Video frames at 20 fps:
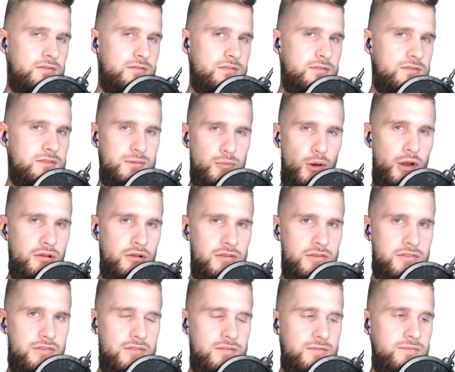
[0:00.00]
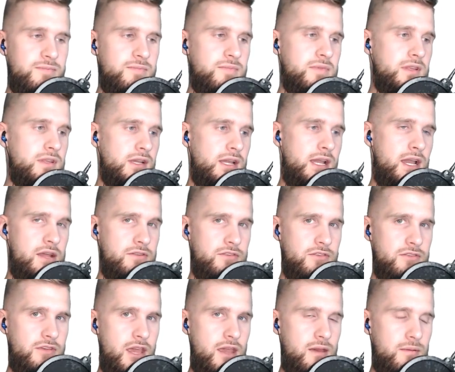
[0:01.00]
It's pointless, and it's a
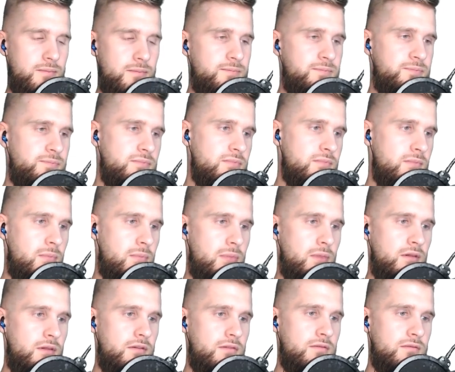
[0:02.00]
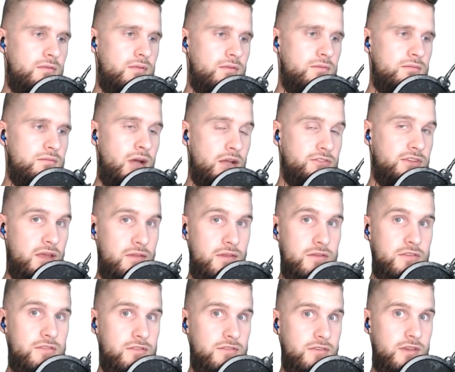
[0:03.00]
scam. Not saying
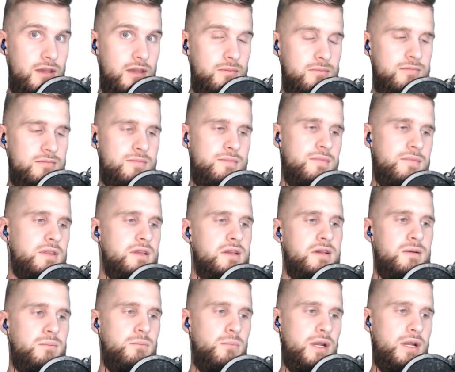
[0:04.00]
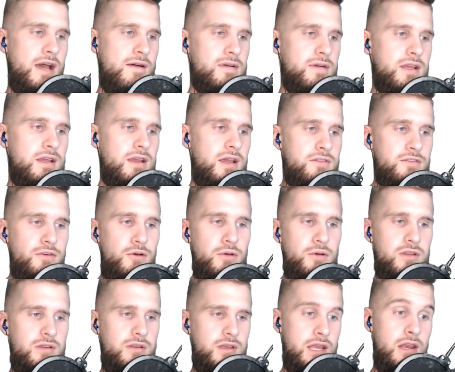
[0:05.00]
this is a scam, but having a
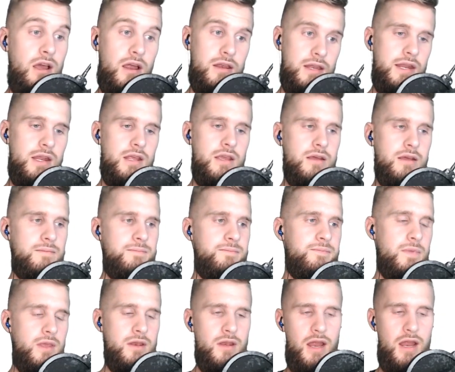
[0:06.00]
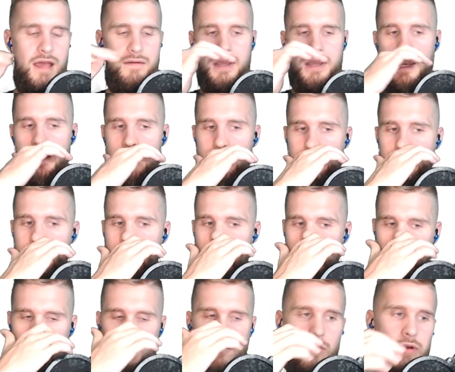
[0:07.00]
token and not needing it and not having any
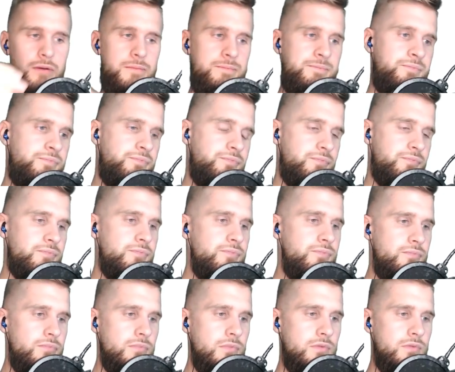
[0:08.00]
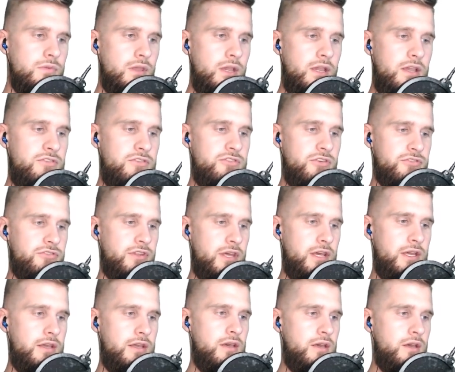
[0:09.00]
utility for it is just
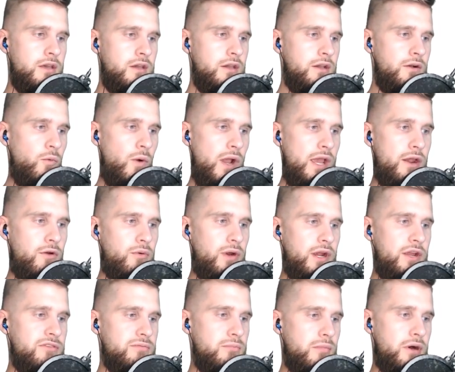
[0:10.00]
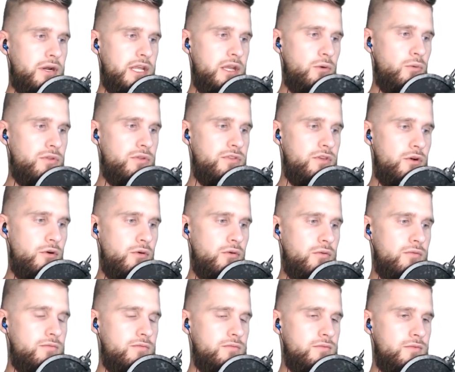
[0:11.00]
a way to raise money with
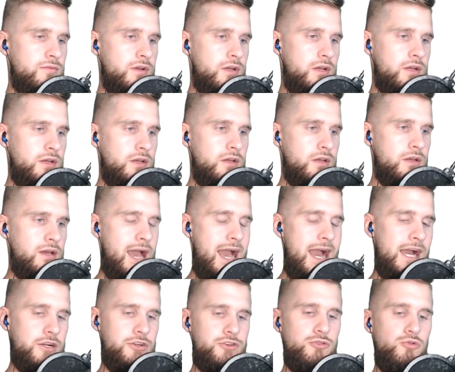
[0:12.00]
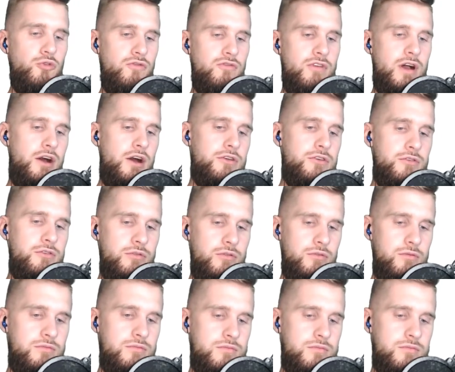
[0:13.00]
no actual value